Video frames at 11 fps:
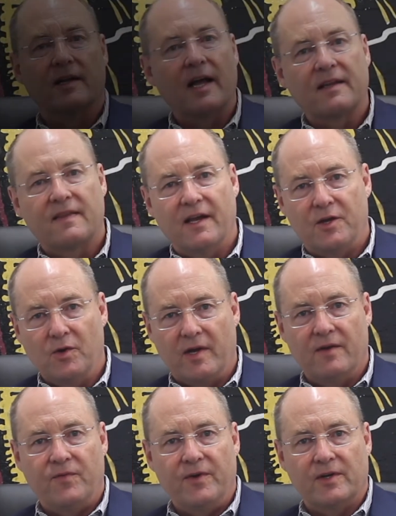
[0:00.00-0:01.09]
I'd like to thank you
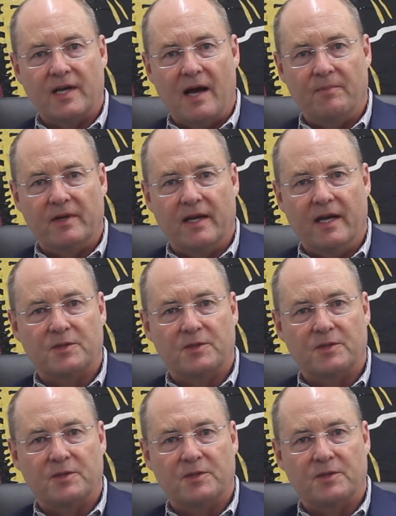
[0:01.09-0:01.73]
again for your time today.